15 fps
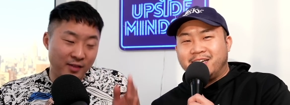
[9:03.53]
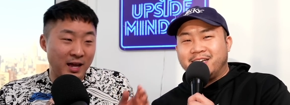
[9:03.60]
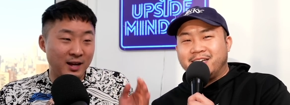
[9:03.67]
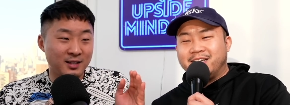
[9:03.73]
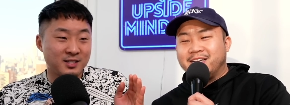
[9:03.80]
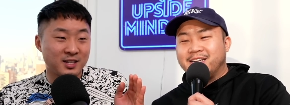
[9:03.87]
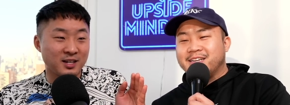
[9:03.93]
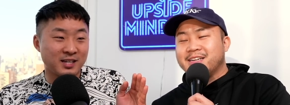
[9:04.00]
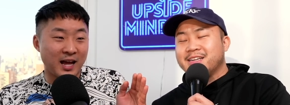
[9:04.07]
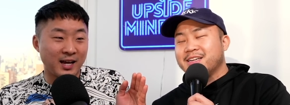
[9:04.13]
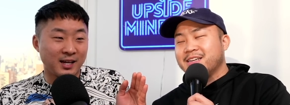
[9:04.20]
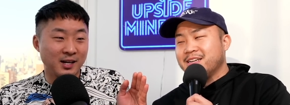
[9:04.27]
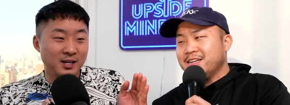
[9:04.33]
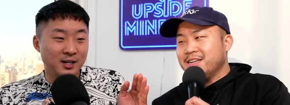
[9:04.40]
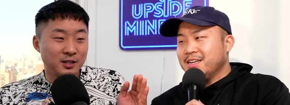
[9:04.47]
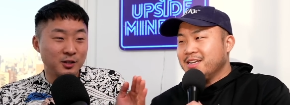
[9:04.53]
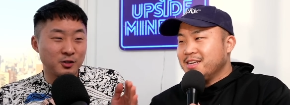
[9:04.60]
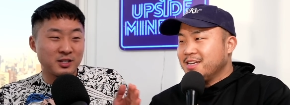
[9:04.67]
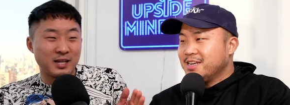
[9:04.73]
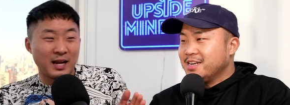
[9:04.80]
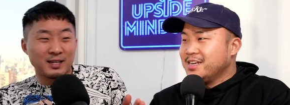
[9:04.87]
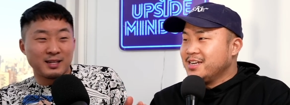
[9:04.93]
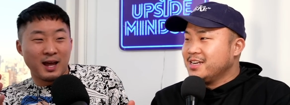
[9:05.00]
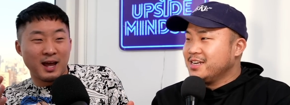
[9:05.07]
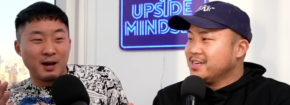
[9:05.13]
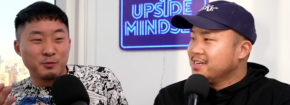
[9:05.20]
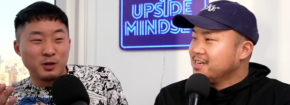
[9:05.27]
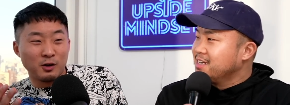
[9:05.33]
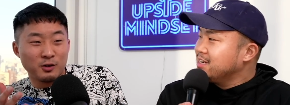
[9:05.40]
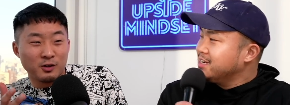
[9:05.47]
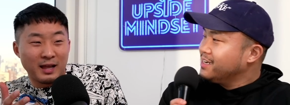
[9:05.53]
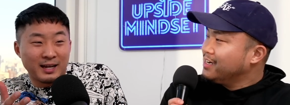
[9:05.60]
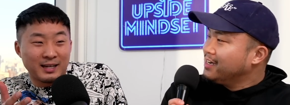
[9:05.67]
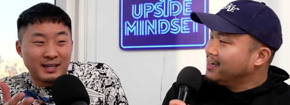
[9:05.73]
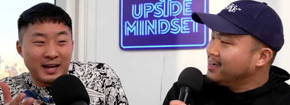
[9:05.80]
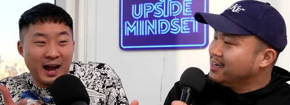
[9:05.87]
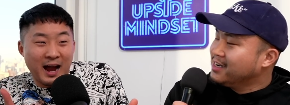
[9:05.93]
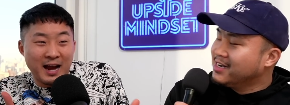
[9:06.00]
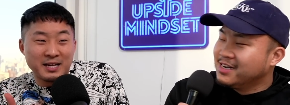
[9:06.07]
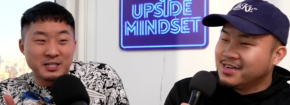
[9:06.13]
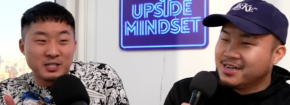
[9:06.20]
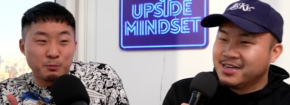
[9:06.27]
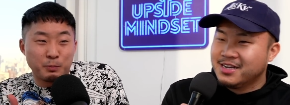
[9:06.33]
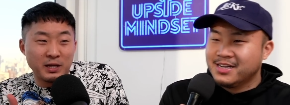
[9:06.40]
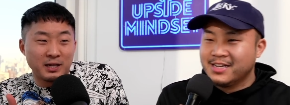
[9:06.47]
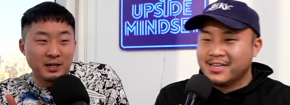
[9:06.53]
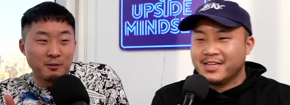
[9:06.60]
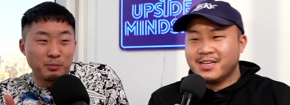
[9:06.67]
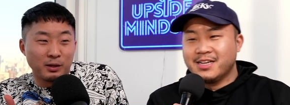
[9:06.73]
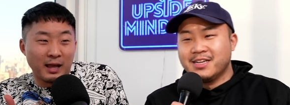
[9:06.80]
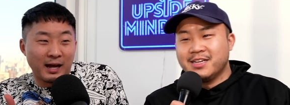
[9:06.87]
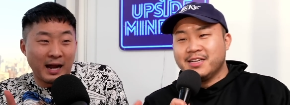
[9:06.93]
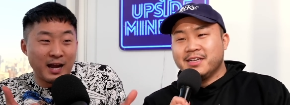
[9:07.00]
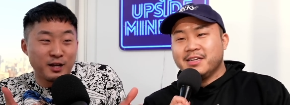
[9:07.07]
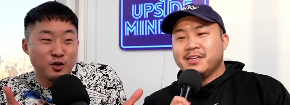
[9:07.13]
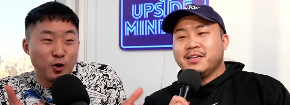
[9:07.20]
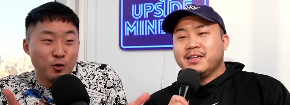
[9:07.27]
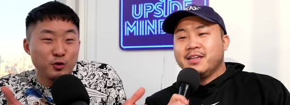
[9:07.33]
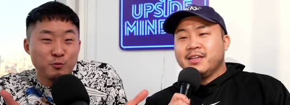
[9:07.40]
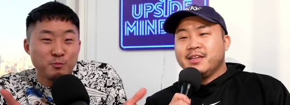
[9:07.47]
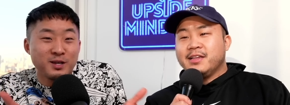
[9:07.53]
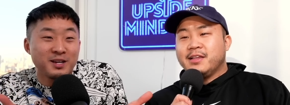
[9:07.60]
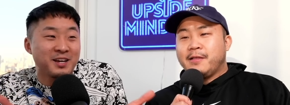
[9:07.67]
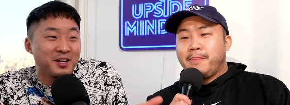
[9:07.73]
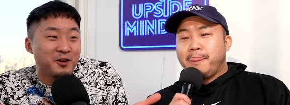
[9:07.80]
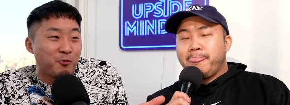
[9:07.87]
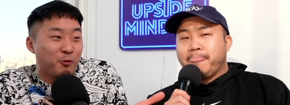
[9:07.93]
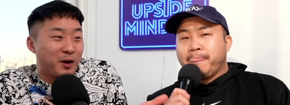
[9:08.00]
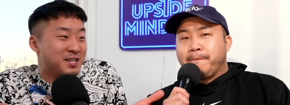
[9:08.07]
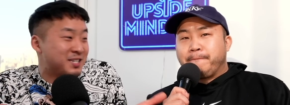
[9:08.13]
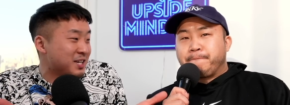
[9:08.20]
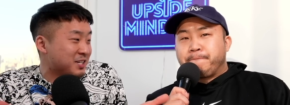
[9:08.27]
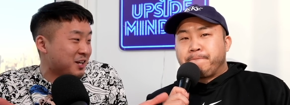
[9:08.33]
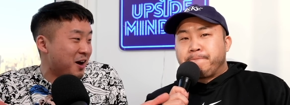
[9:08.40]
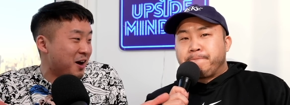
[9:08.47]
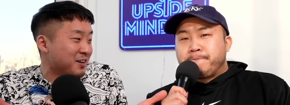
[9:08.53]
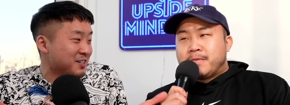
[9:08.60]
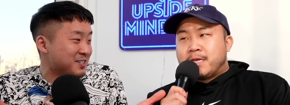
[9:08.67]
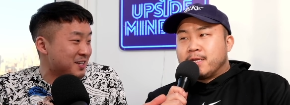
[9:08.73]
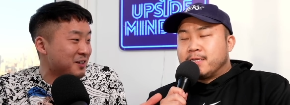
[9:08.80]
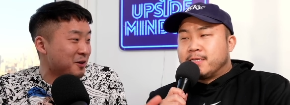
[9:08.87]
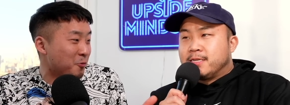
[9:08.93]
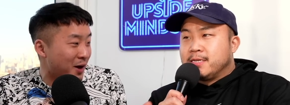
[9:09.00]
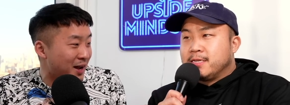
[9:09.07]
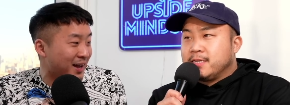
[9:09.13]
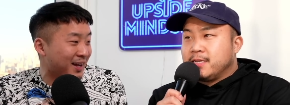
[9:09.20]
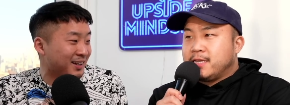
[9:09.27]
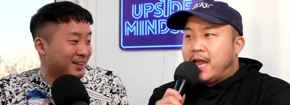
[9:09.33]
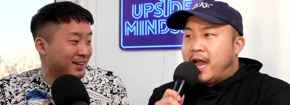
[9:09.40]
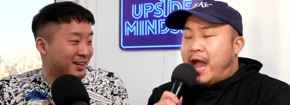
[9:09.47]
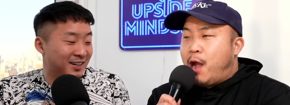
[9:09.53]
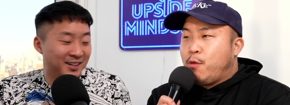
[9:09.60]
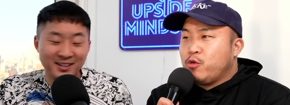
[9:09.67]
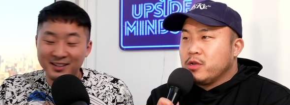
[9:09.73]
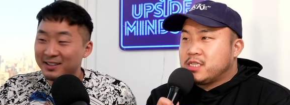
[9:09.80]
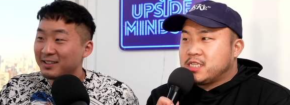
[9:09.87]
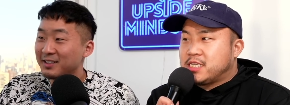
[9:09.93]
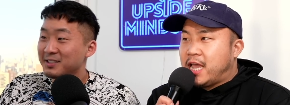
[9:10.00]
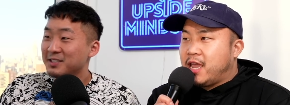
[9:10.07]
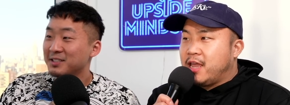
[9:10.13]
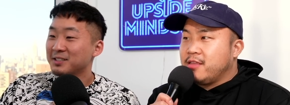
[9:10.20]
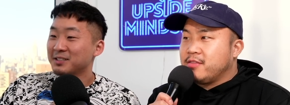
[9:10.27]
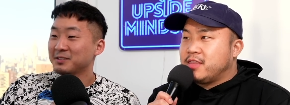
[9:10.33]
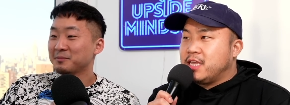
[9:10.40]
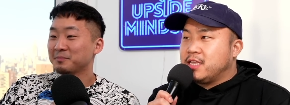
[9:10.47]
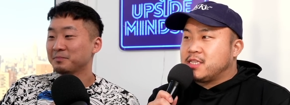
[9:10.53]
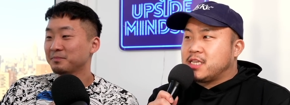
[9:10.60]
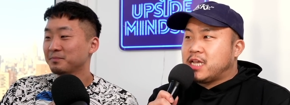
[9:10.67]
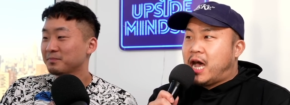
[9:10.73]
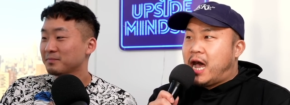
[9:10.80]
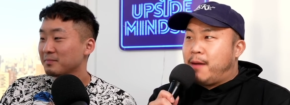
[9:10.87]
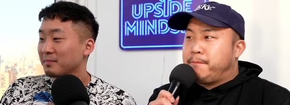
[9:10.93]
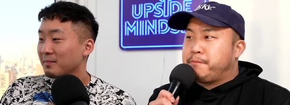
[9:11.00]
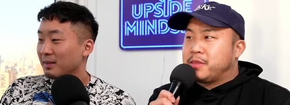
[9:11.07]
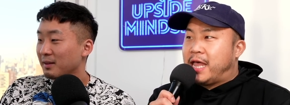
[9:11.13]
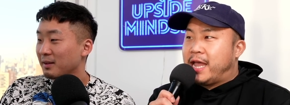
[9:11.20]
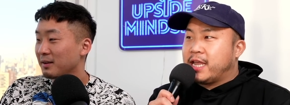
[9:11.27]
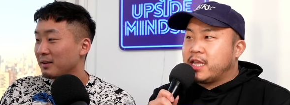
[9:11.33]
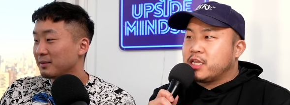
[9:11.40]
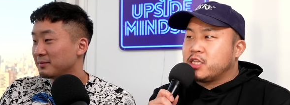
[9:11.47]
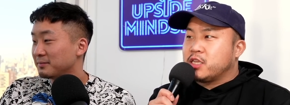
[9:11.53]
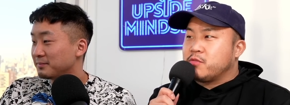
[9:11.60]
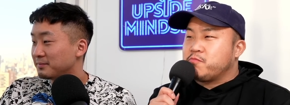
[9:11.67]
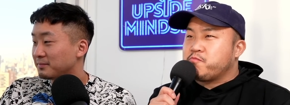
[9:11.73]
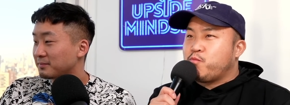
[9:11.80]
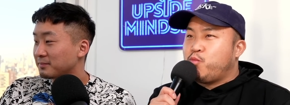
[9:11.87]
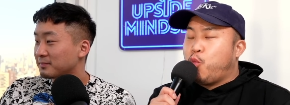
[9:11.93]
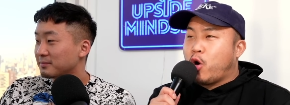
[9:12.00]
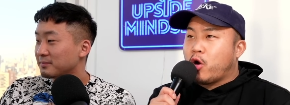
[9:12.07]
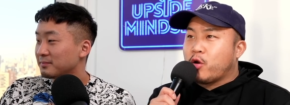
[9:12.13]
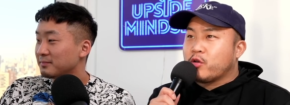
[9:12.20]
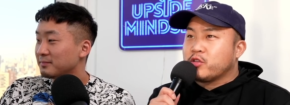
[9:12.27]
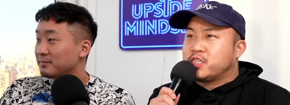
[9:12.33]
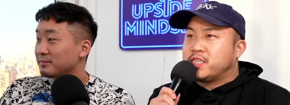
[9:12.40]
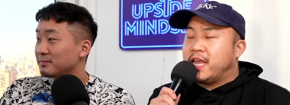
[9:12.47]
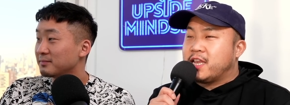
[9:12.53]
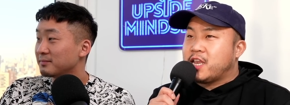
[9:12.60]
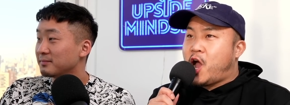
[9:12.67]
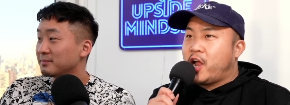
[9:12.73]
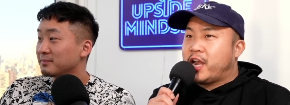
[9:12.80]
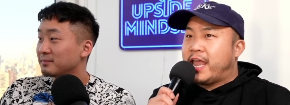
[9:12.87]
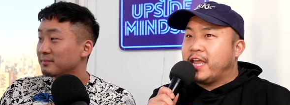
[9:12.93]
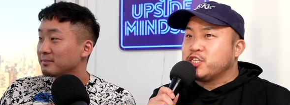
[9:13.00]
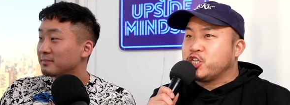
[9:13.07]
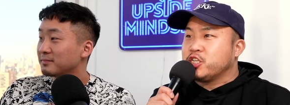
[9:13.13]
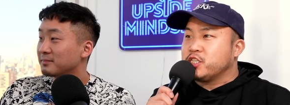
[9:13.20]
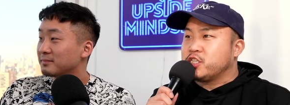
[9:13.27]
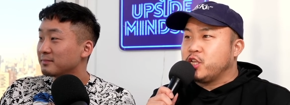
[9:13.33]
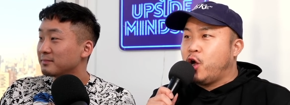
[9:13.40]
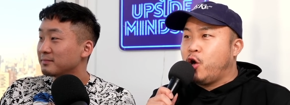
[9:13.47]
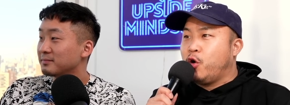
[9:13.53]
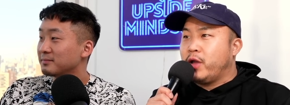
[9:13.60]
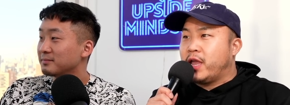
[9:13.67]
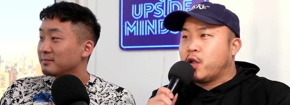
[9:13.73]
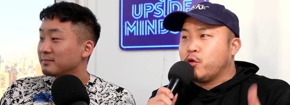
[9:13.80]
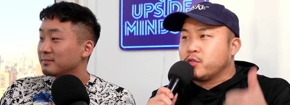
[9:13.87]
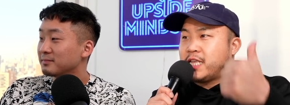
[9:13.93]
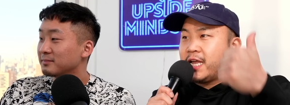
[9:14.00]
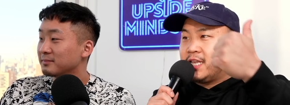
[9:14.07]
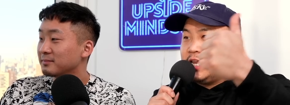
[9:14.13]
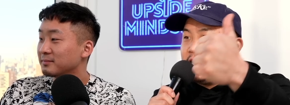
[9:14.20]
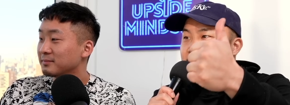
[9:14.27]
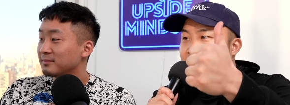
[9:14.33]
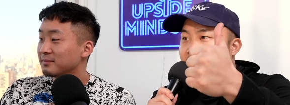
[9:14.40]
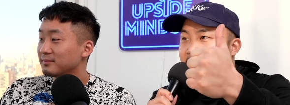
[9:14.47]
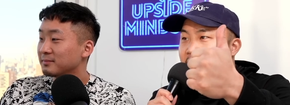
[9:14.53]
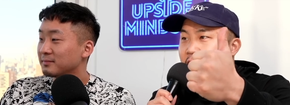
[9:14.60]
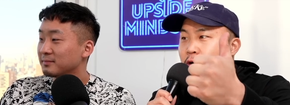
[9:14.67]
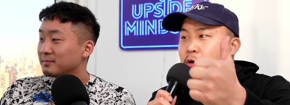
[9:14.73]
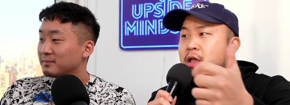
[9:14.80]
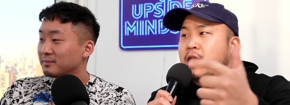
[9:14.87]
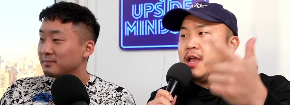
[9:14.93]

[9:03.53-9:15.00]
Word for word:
Speaker 1: and then it's just like you're just like, "Damn, yo, you're like kind of speaking it, but like I know you mean it in a racist, condescending way."
Speaker 2: Yeah, I would say the top like words that non-Asians know. It goes like ni hao,